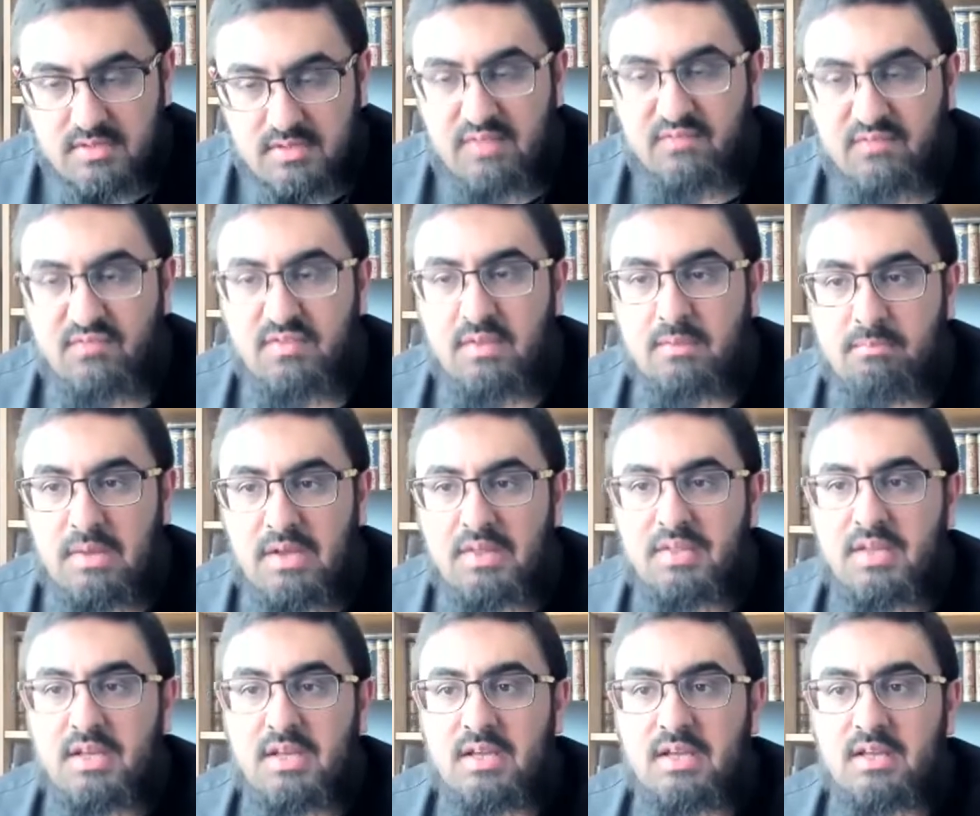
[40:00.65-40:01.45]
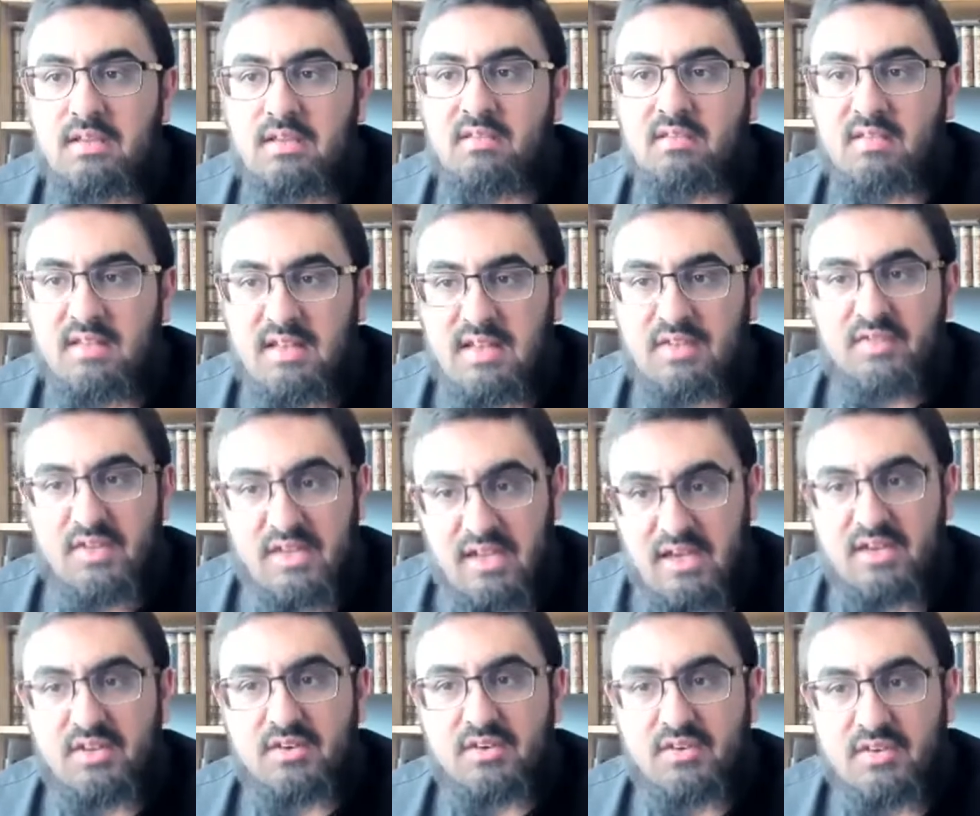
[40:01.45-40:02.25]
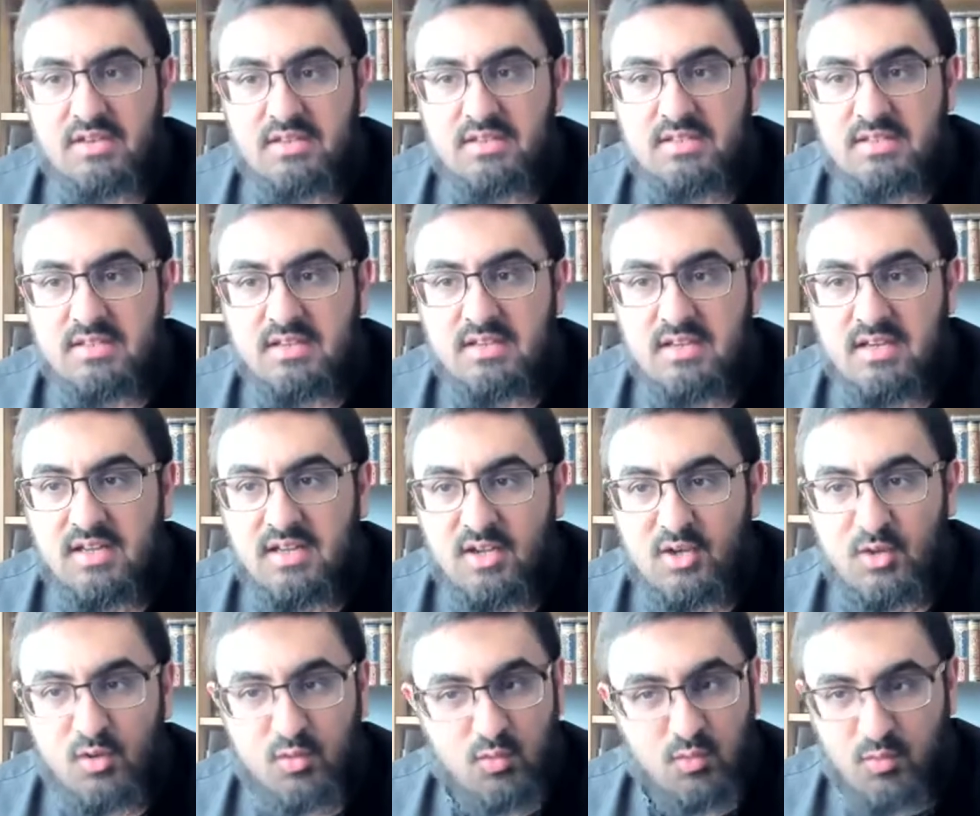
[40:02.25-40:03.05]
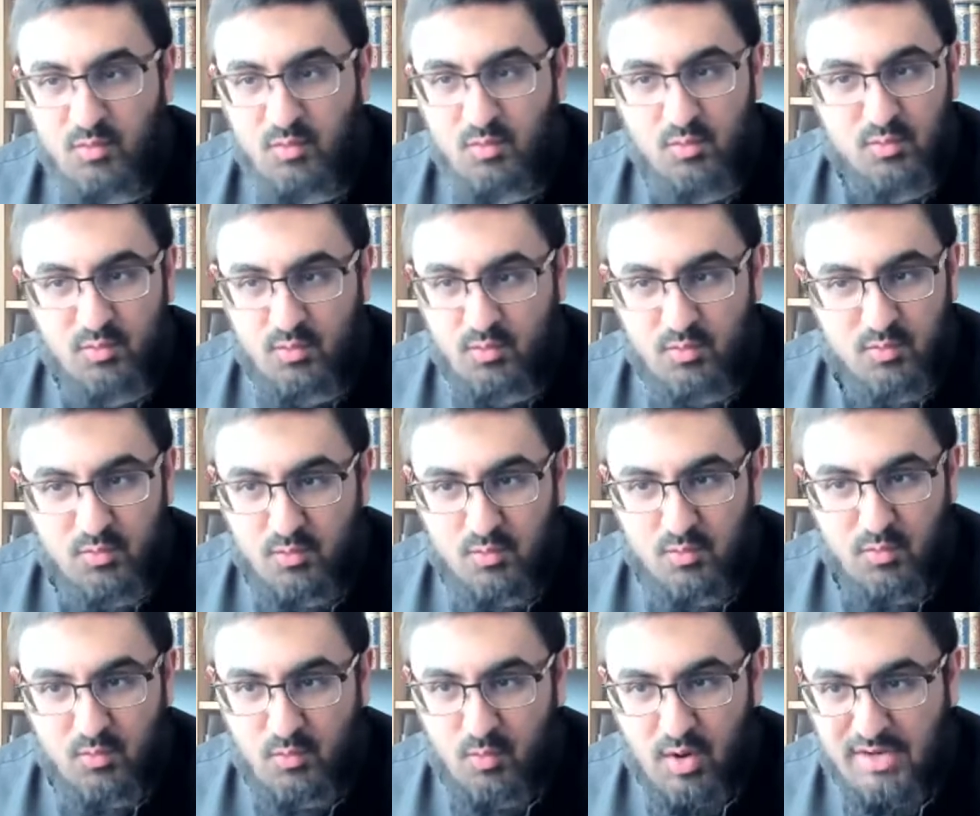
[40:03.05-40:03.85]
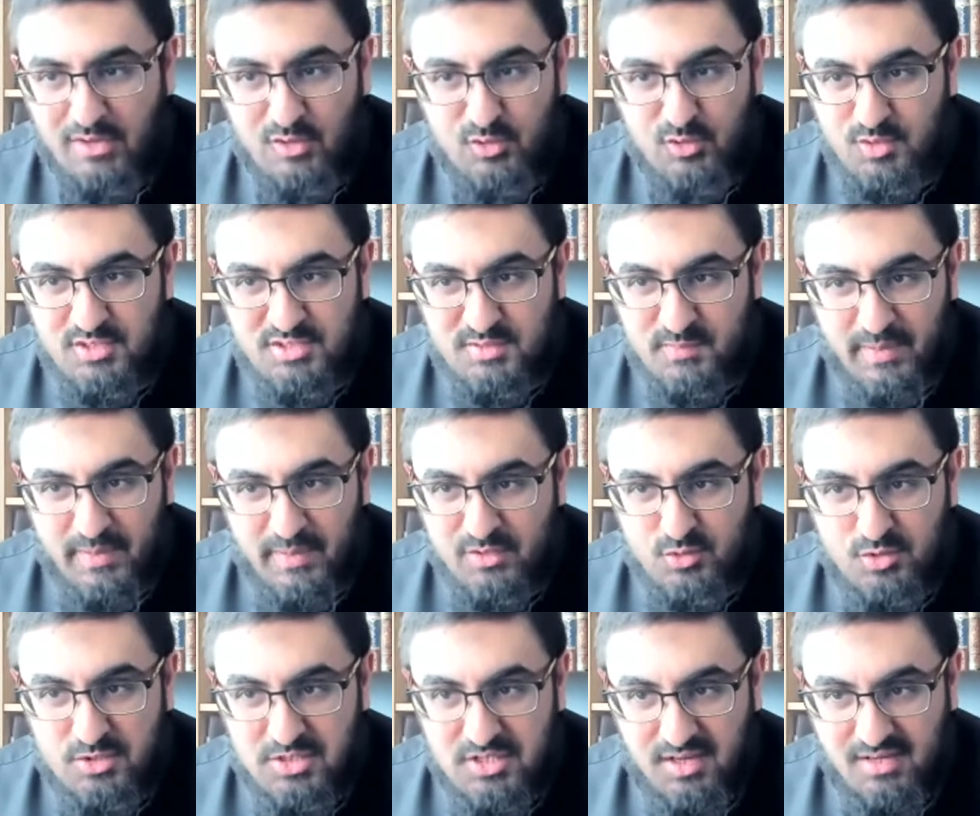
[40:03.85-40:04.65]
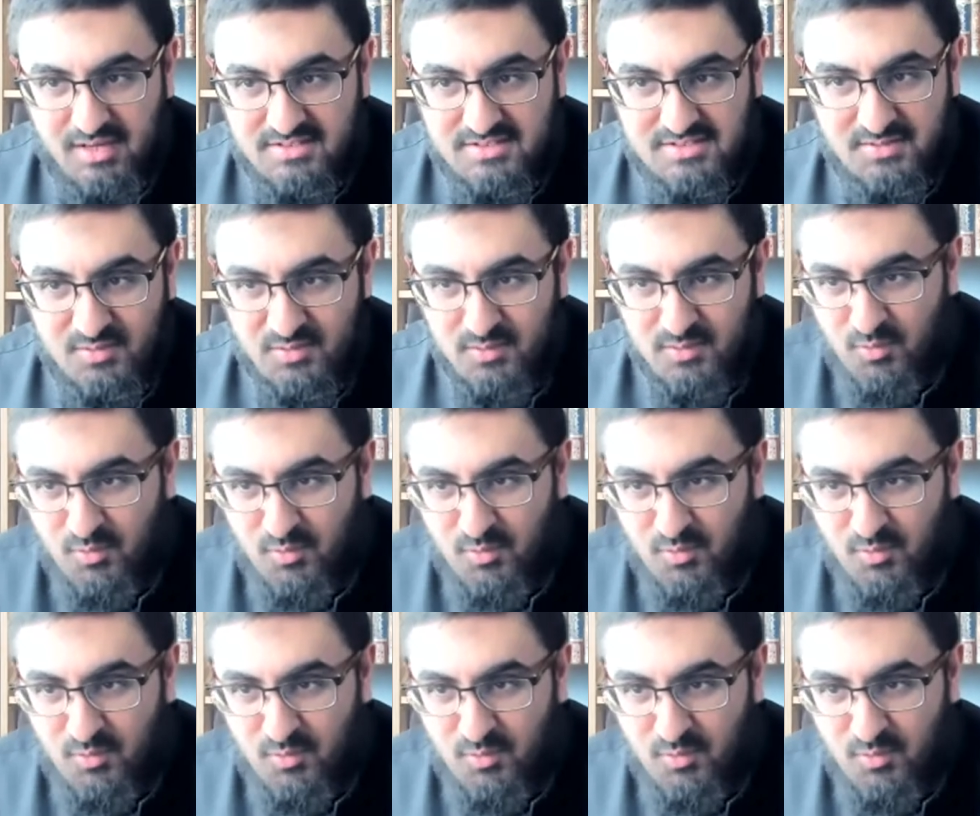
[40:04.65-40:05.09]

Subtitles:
If the mother is left ignorant, why do you expect your child?